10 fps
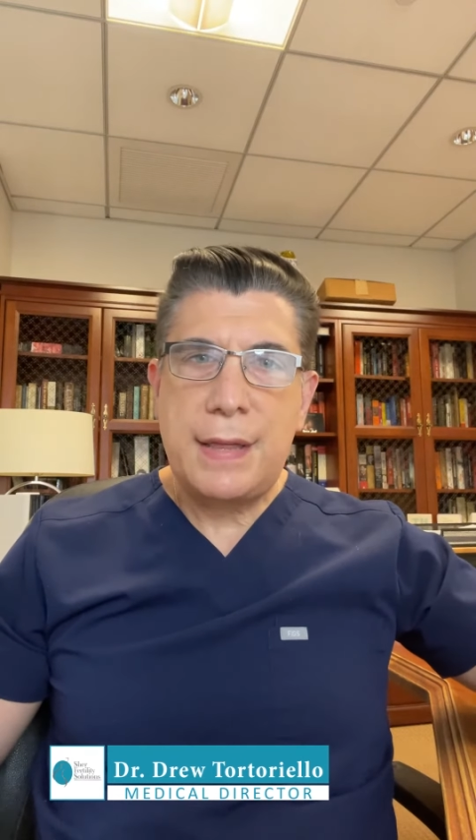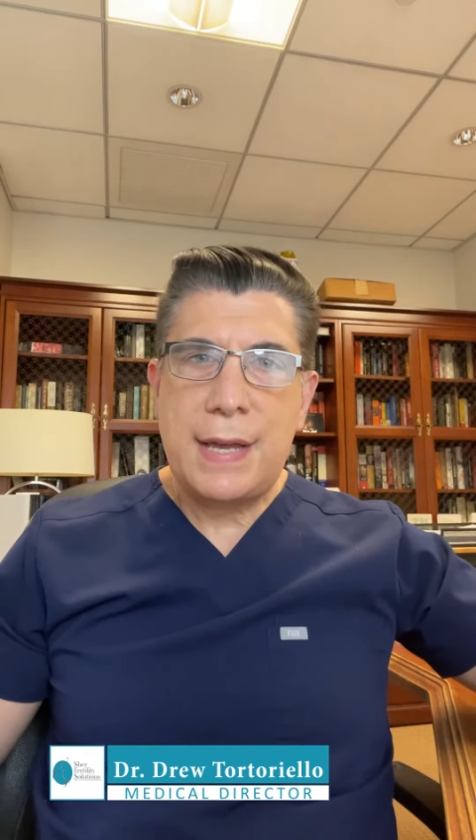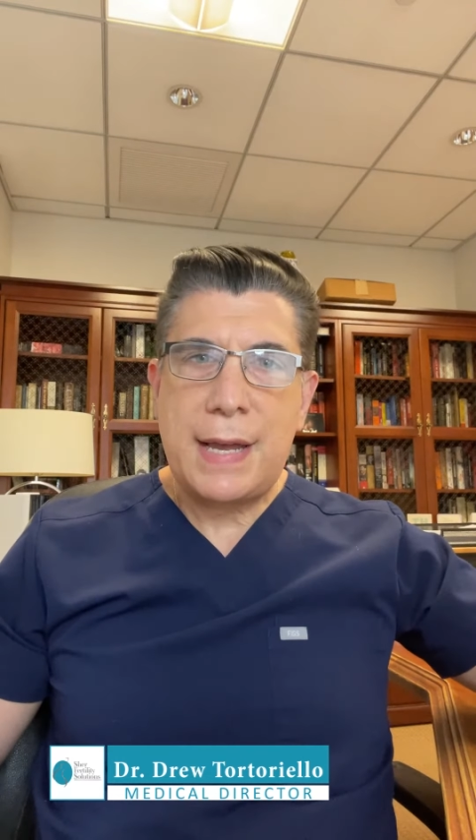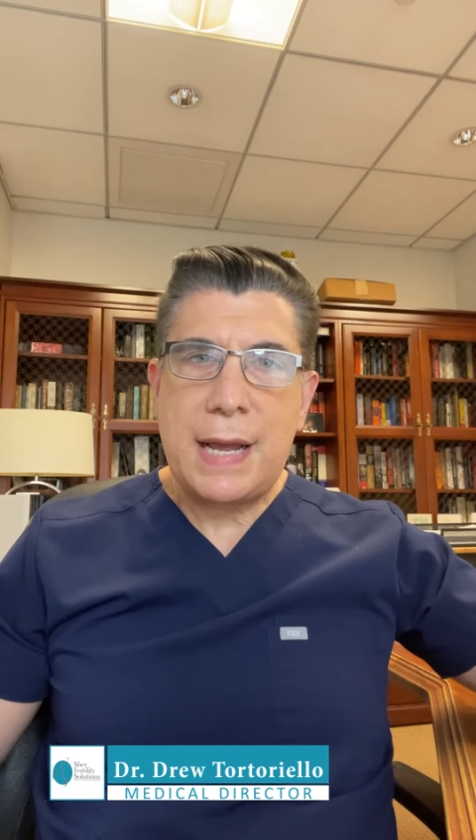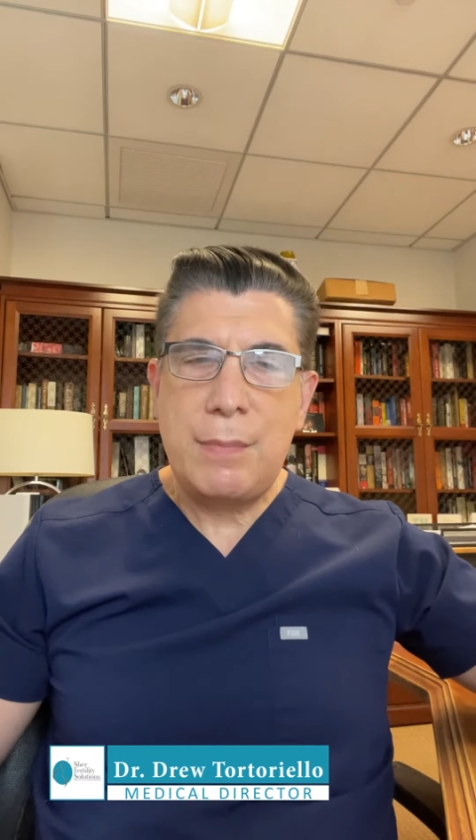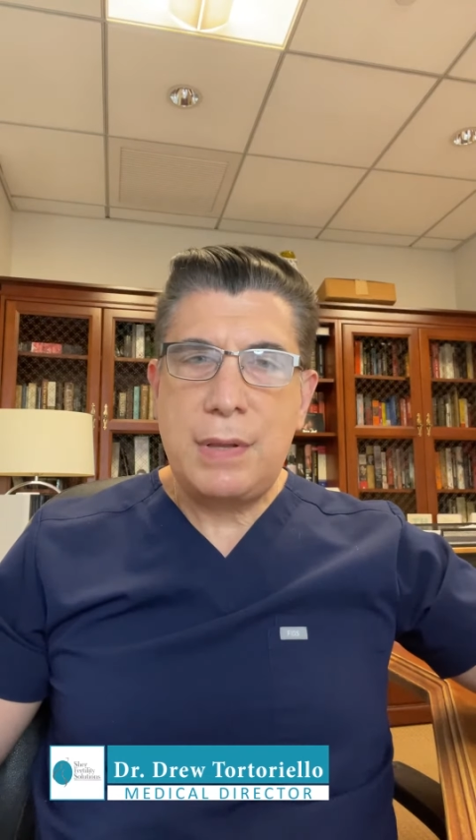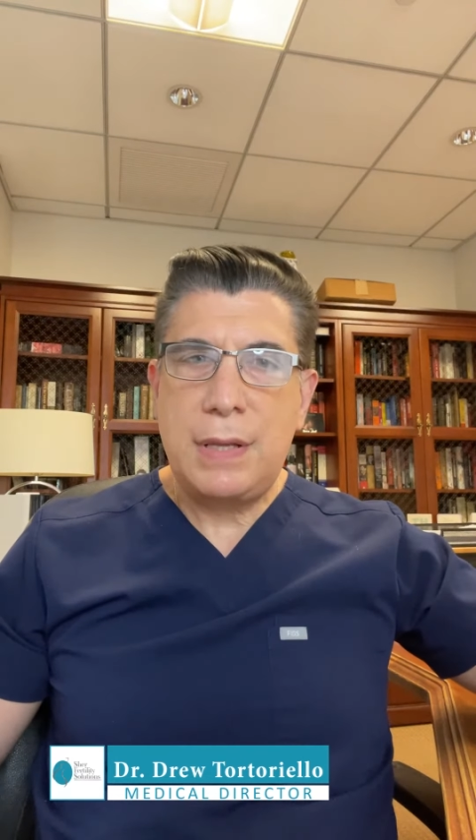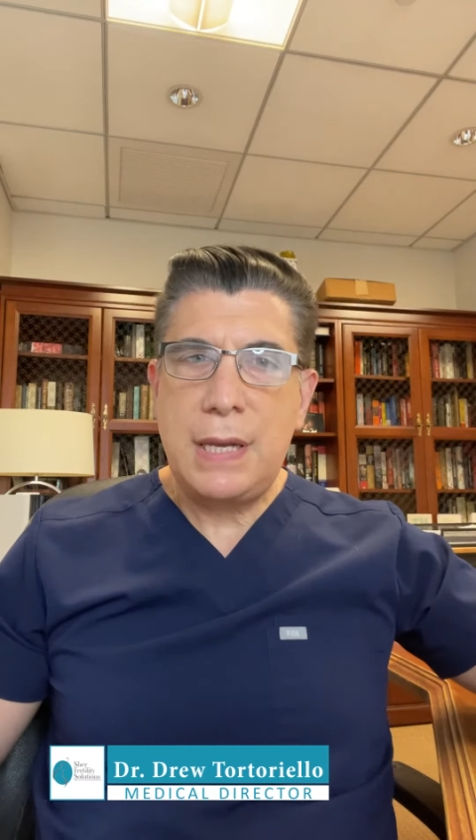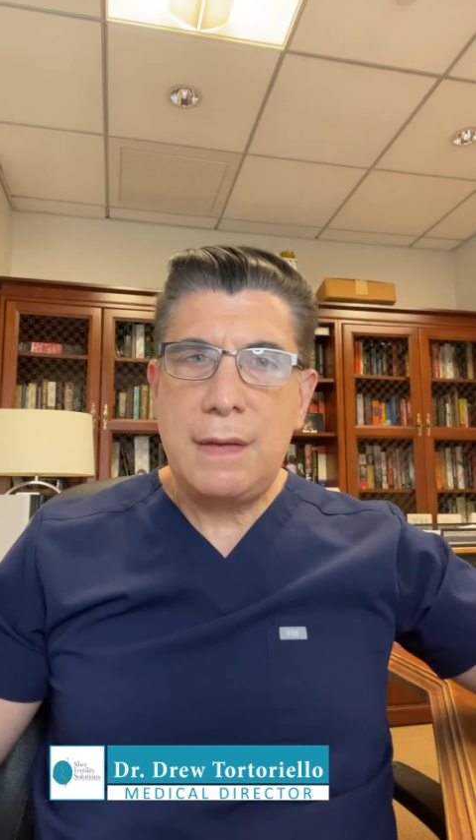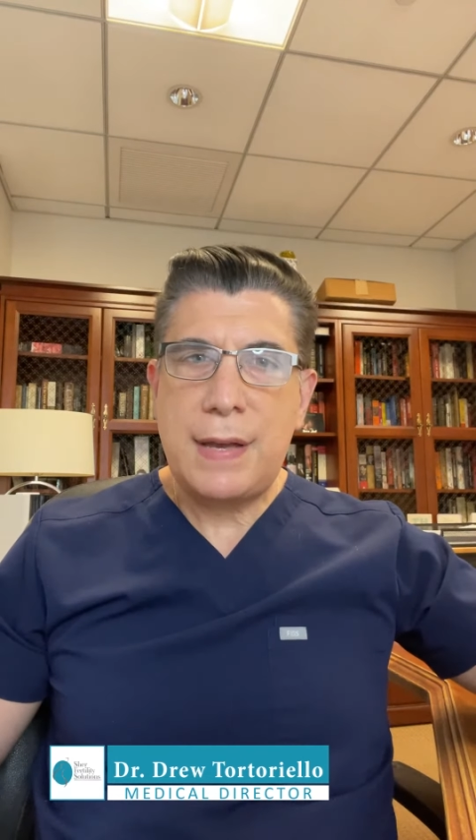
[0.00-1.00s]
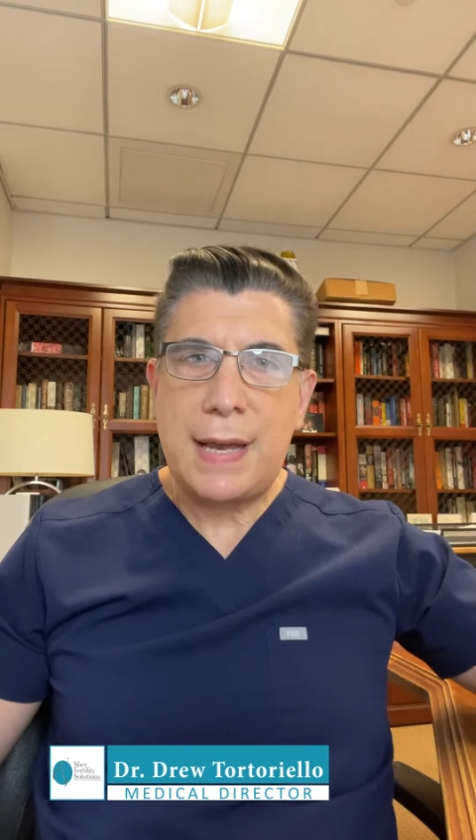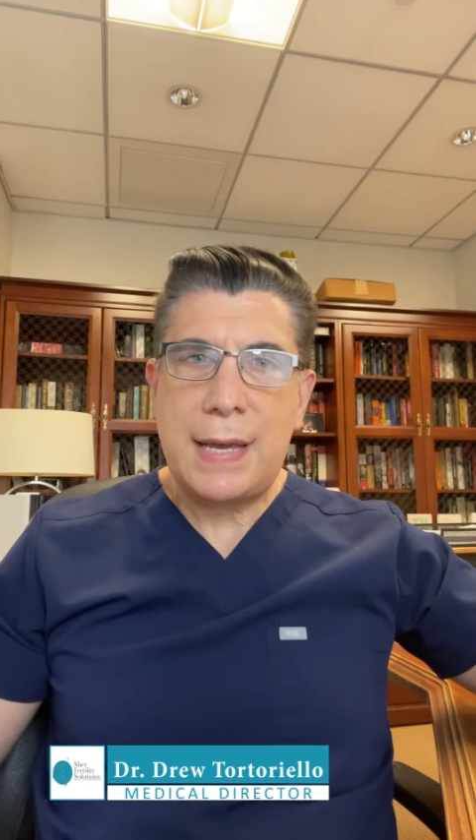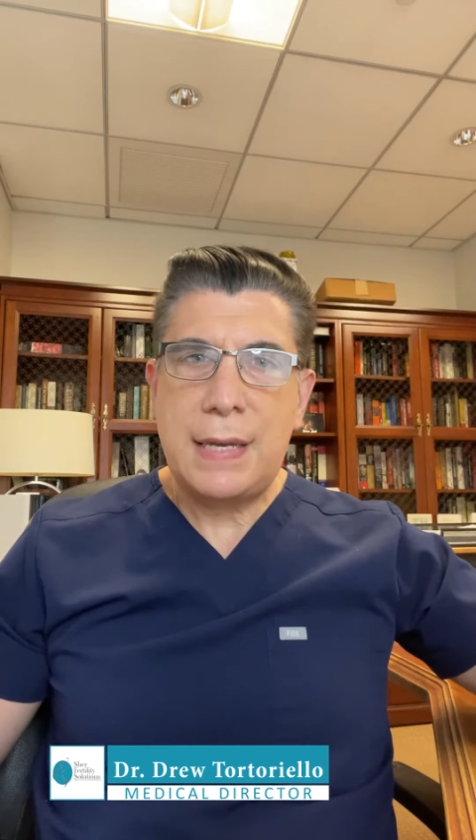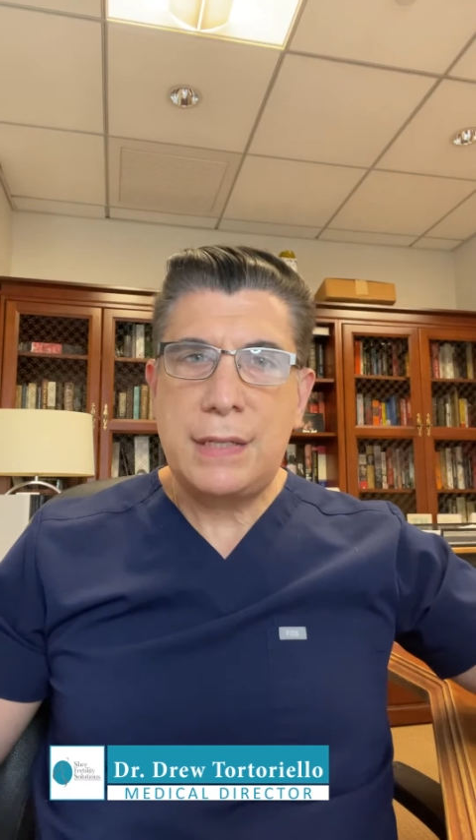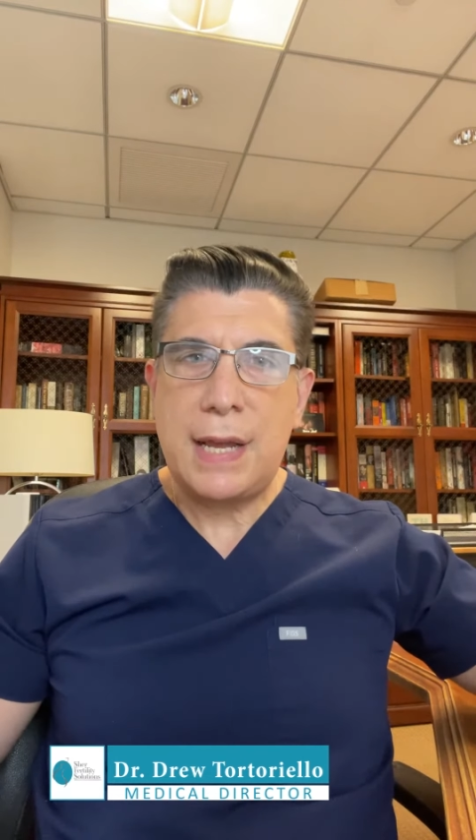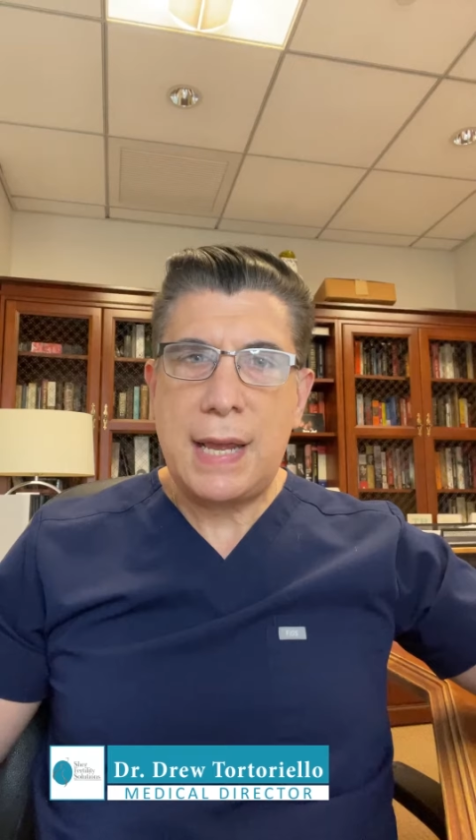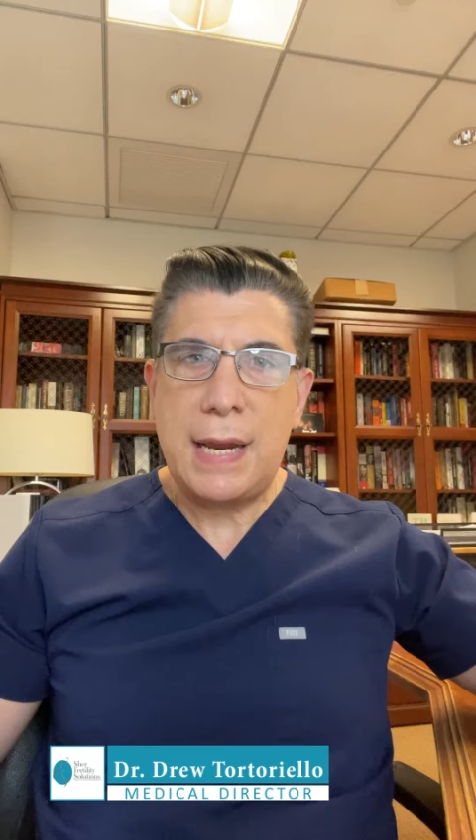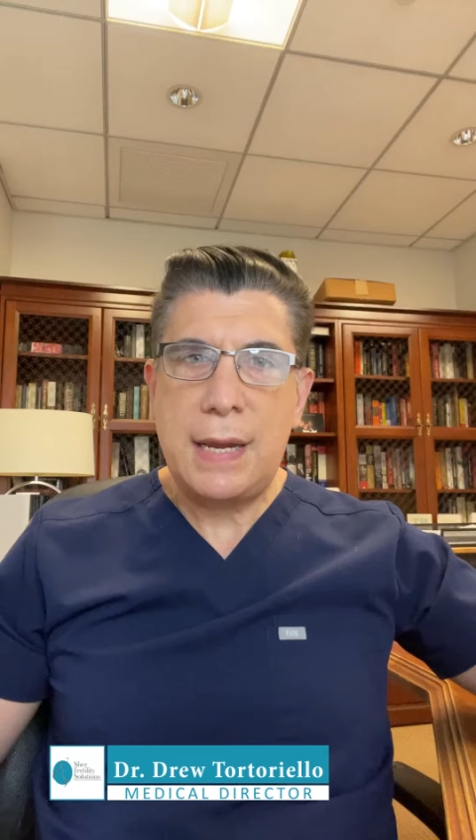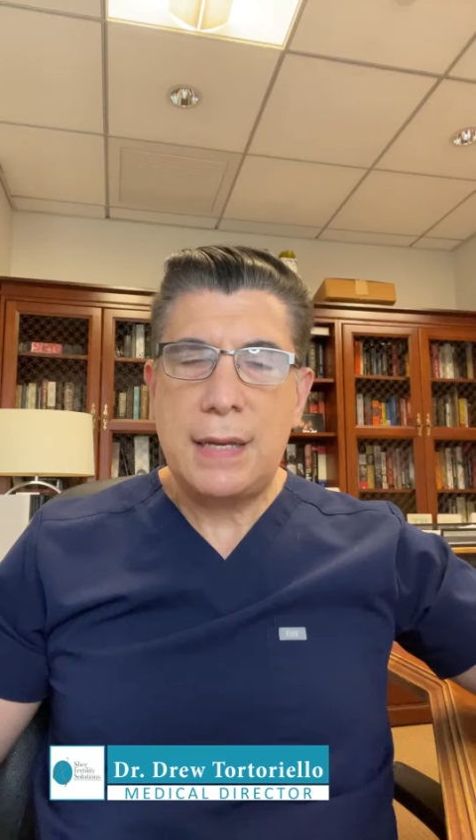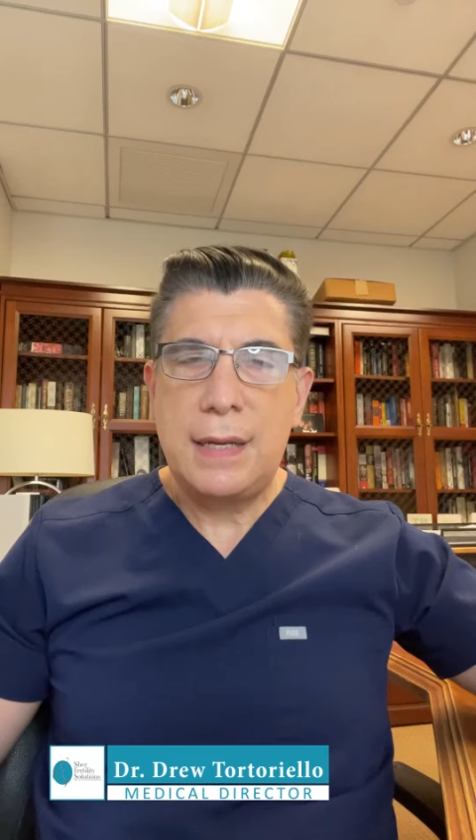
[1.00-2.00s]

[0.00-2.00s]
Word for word: that I believe has a